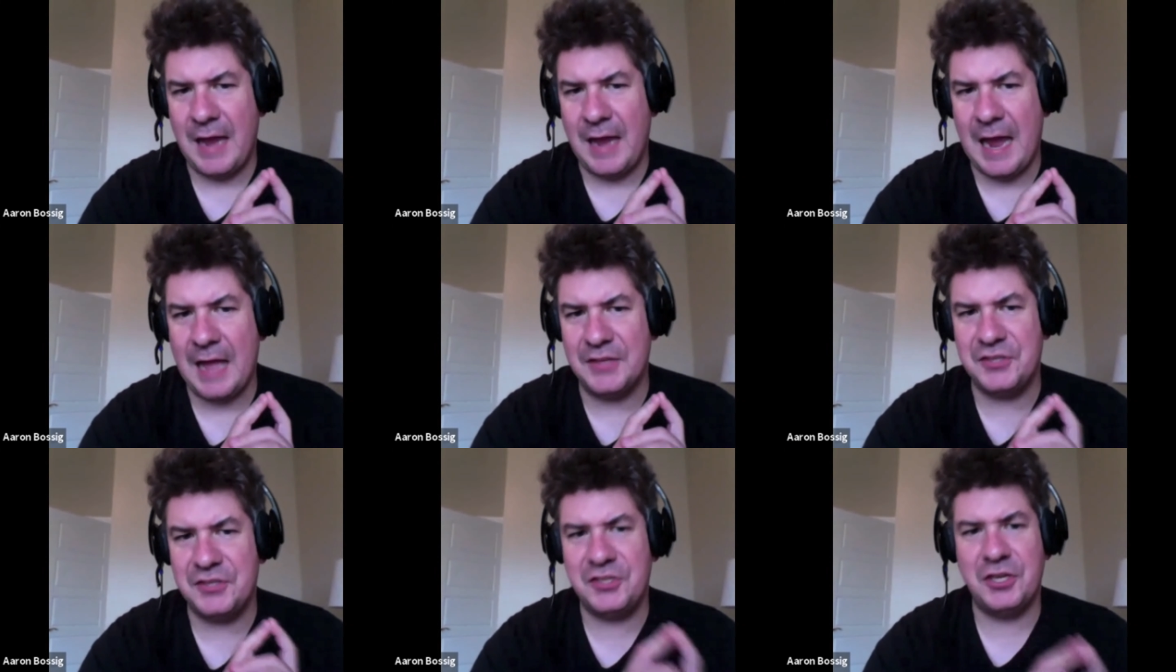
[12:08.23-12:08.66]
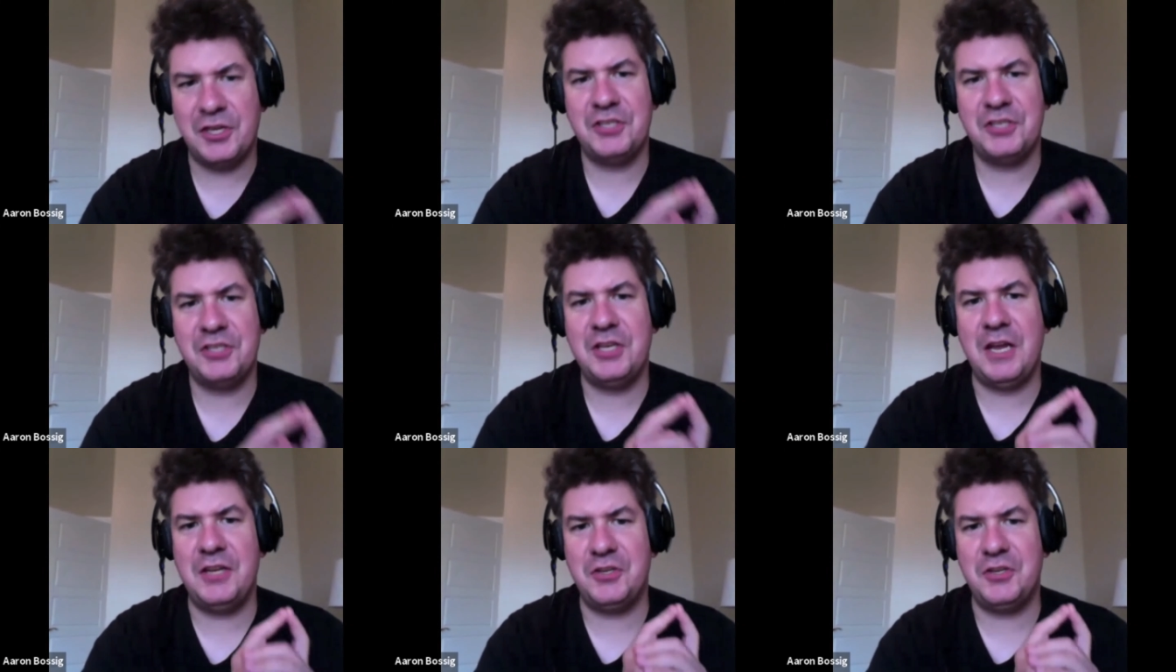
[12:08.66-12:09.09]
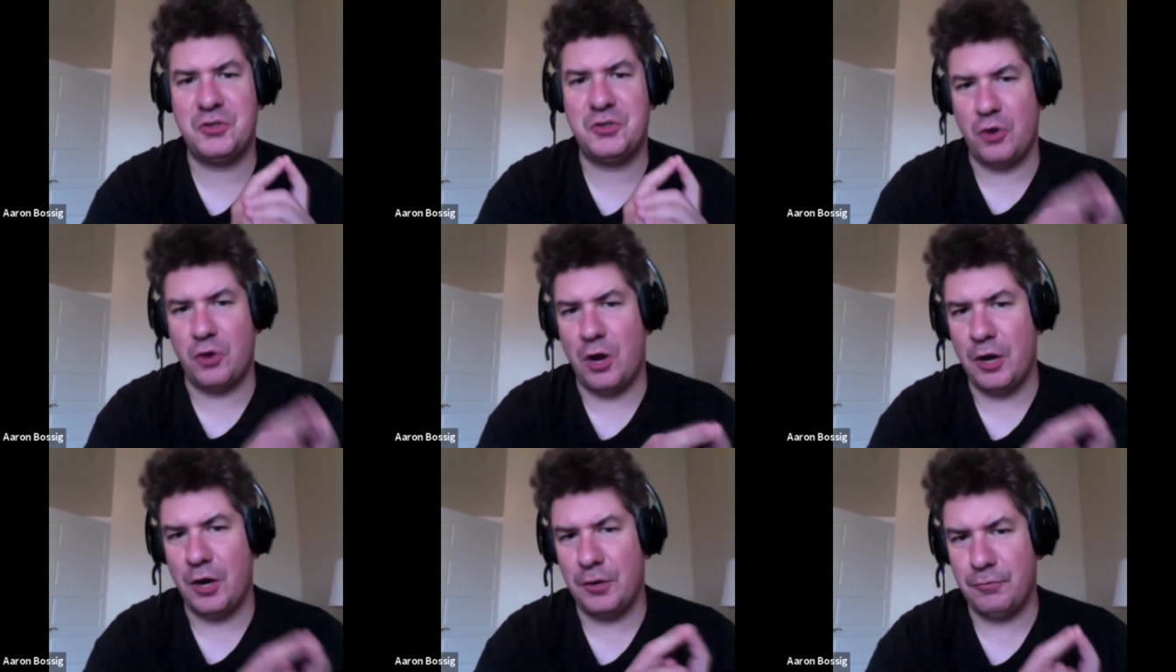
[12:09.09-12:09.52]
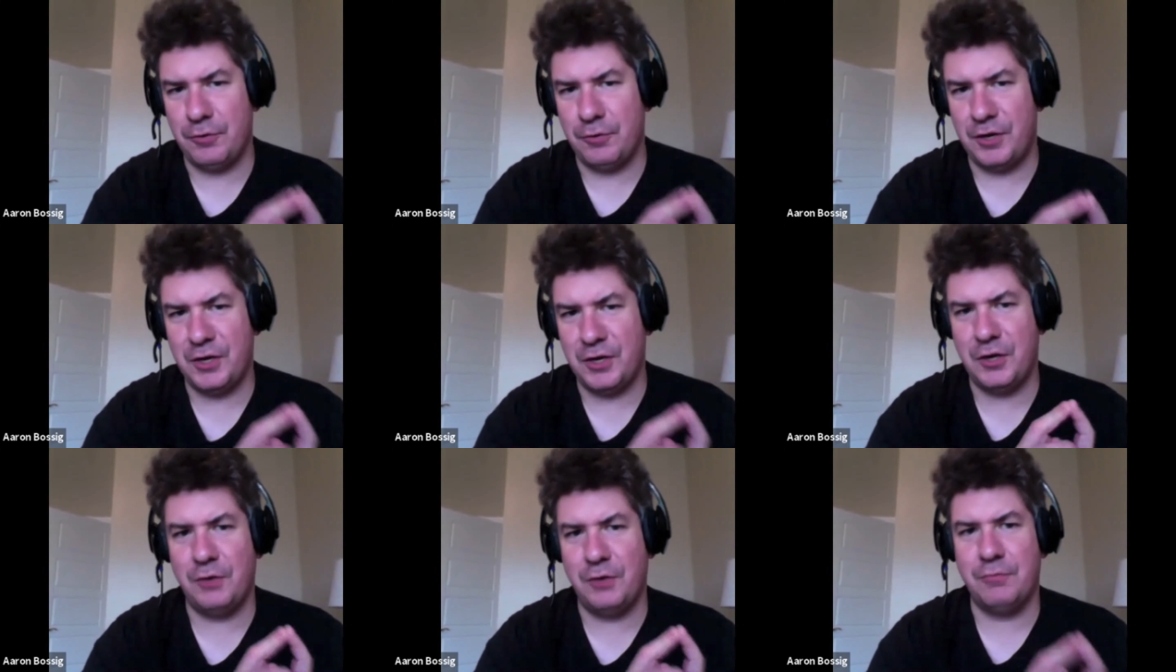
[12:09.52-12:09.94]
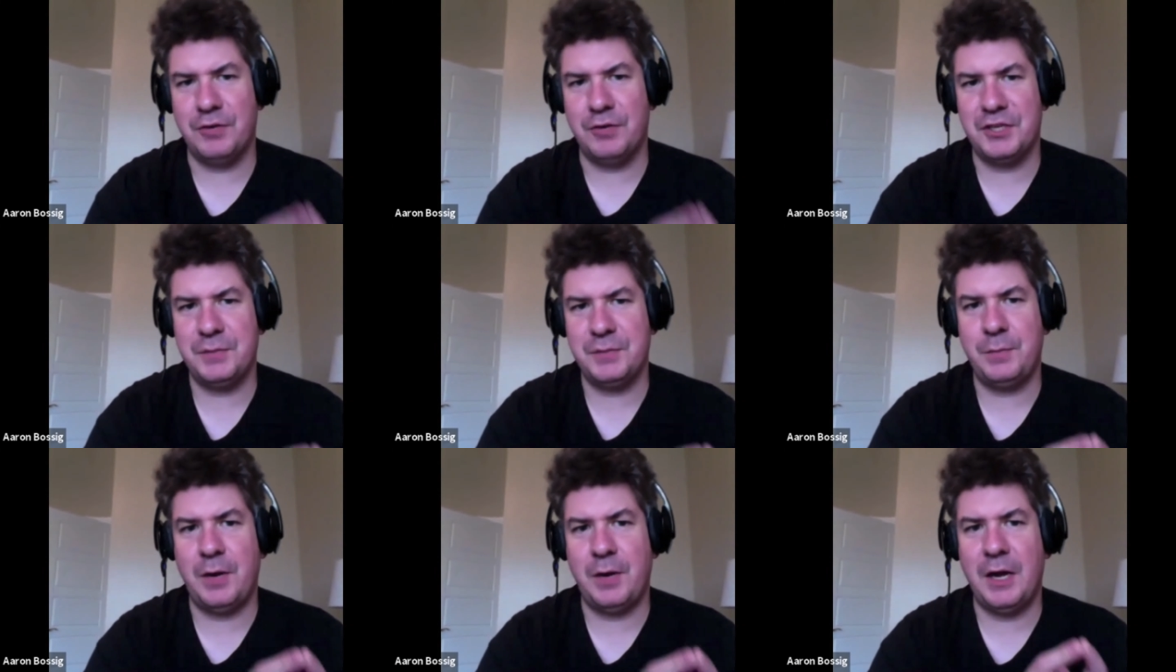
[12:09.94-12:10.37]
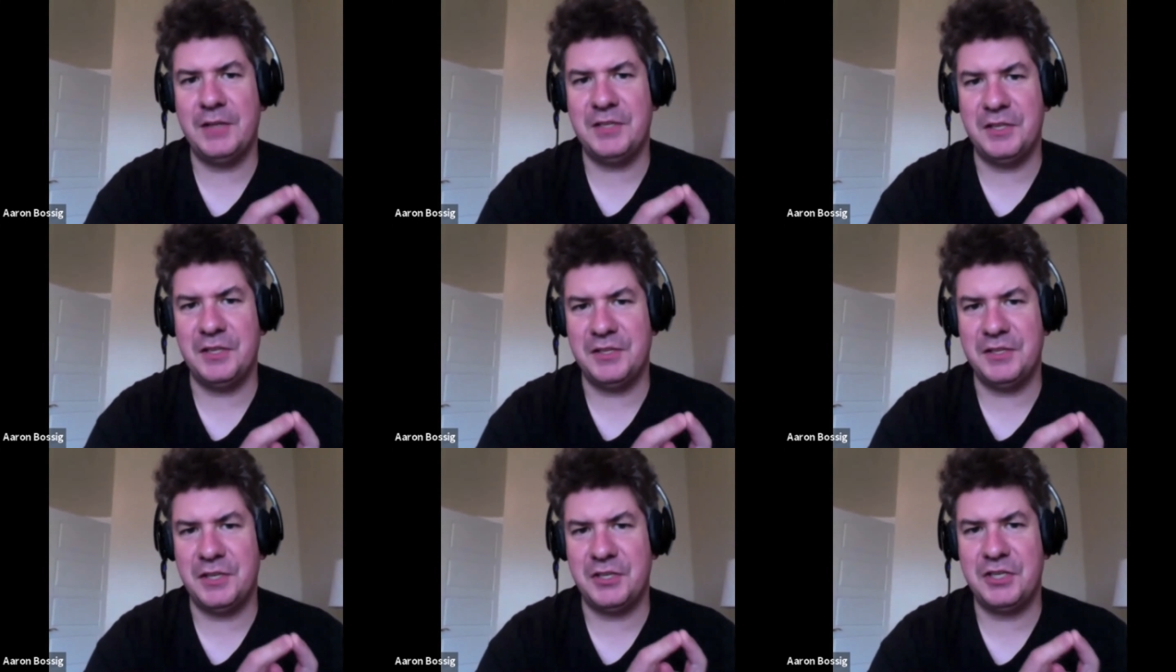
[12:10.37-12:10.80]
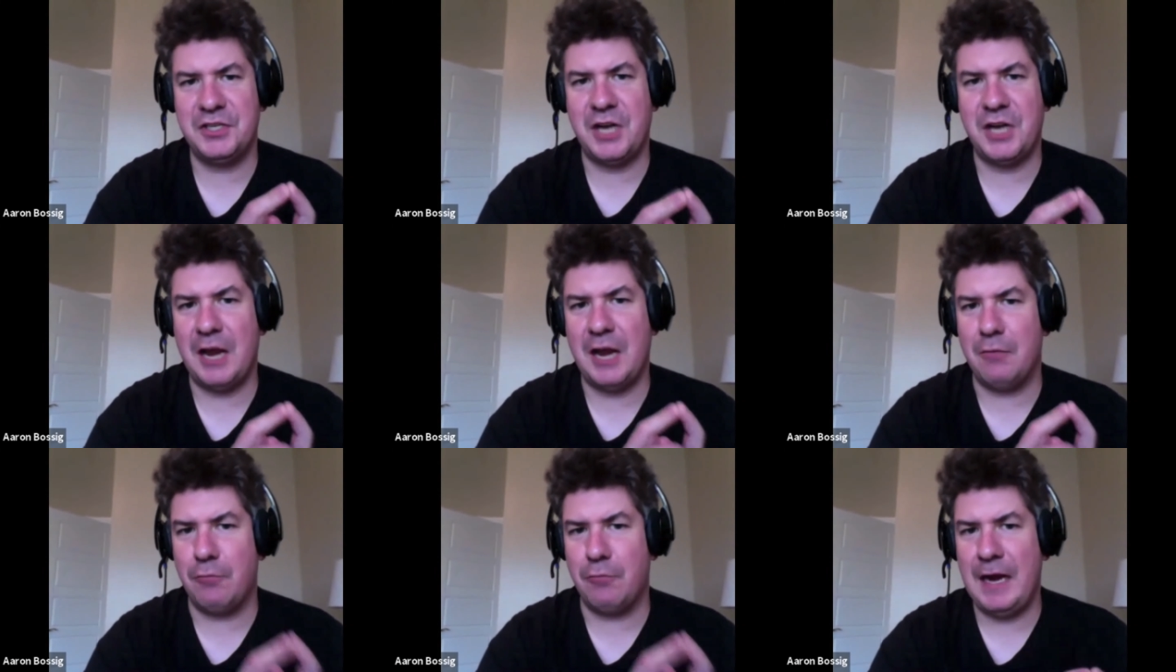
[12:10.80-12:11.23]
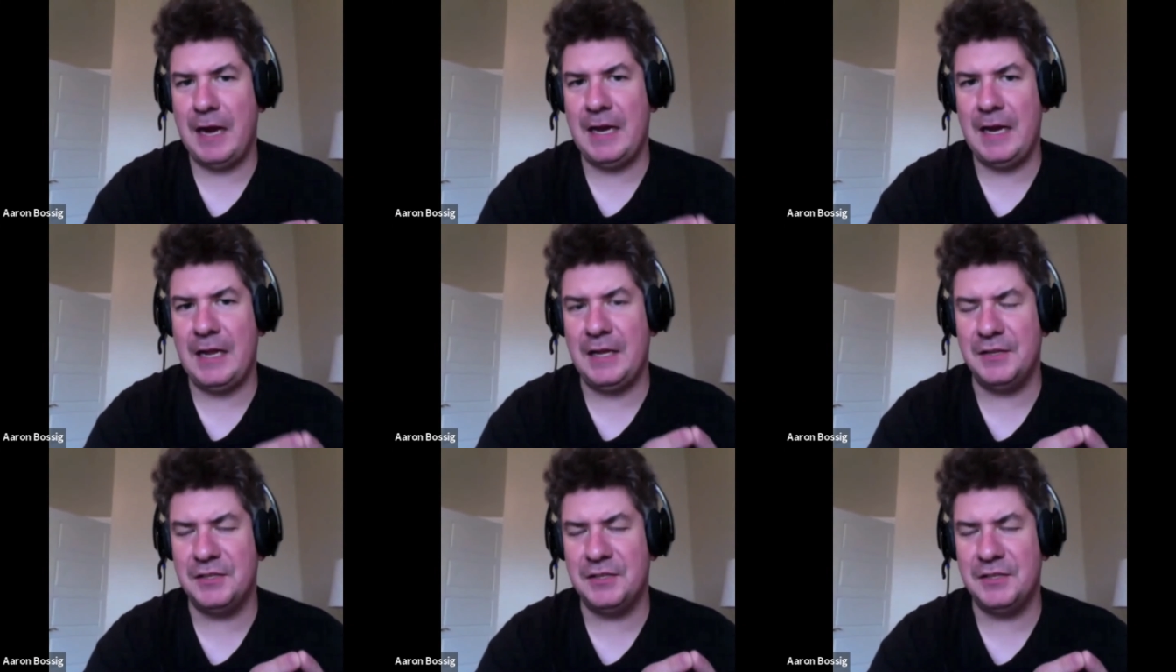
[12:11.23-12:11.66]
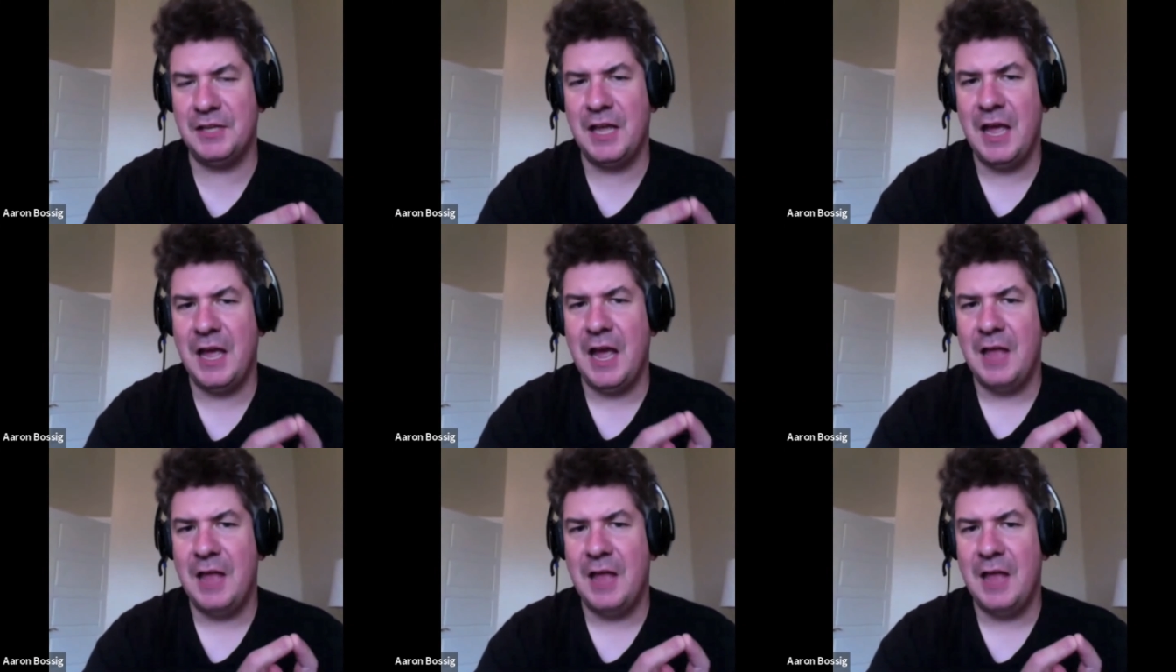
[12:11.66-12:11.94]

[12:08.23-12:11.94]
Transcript: had such a strong critical response and such high ratings